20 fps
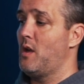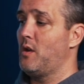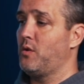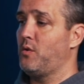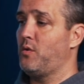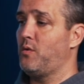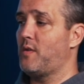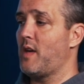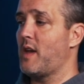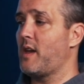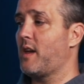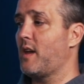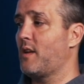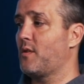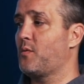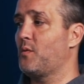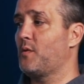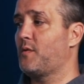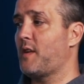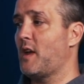You then get
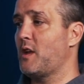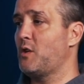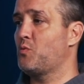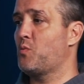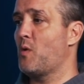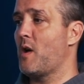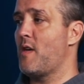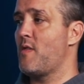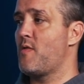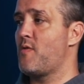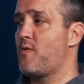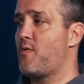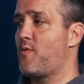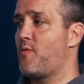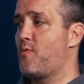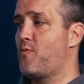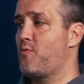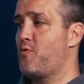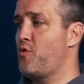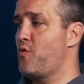to a stage where
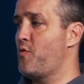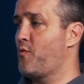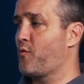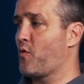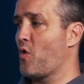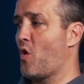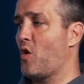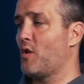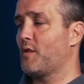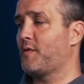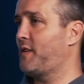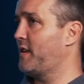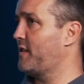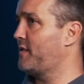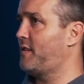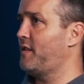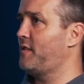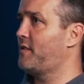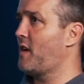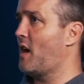you've got
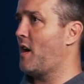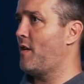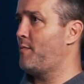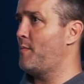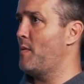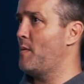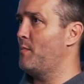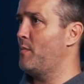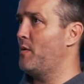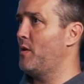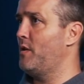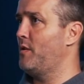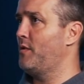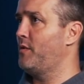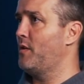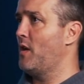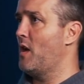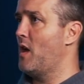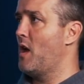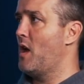60 staff
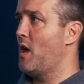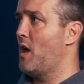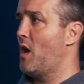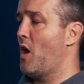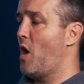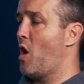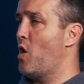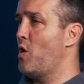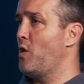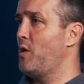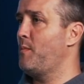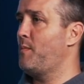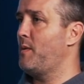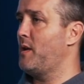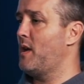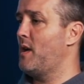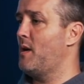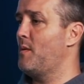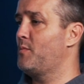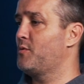members only
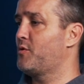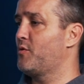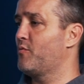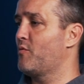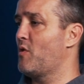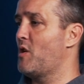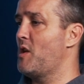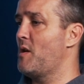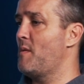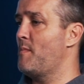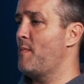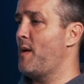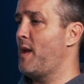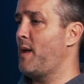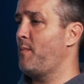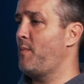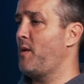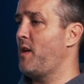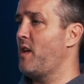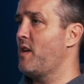being able to run at
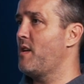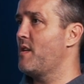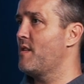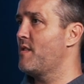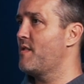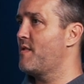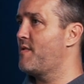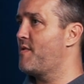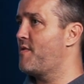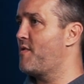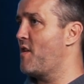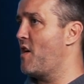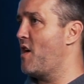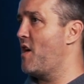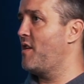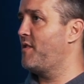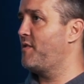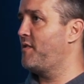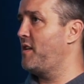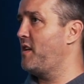maybe
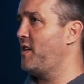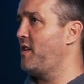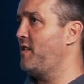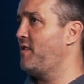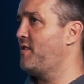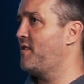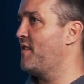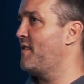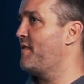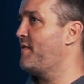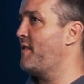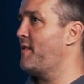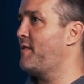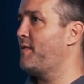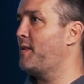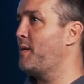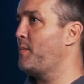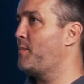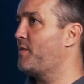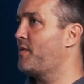30 to
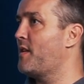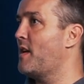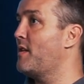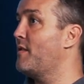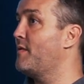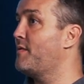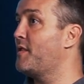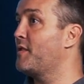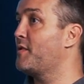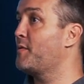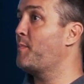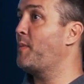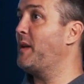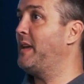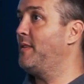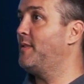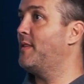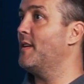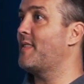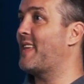50% of the
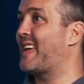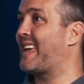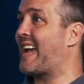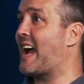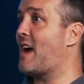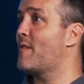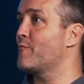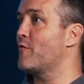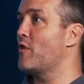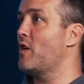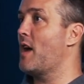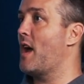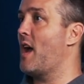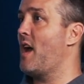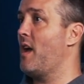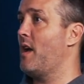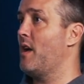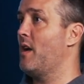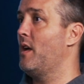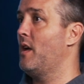speed that they can run
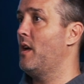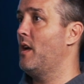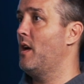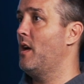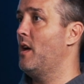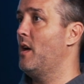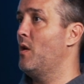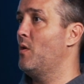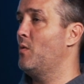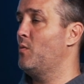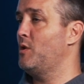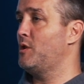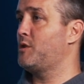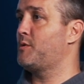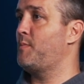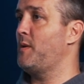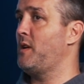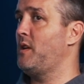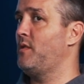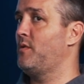at,
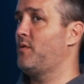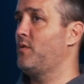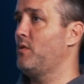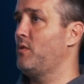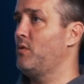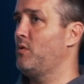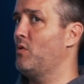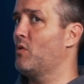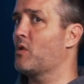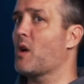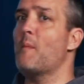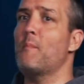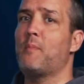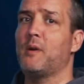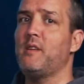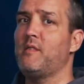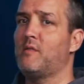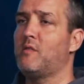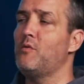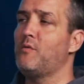which means your
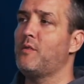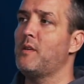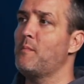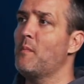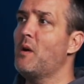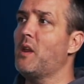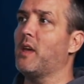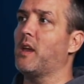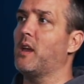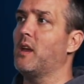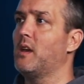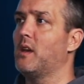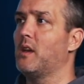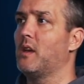company's losing money.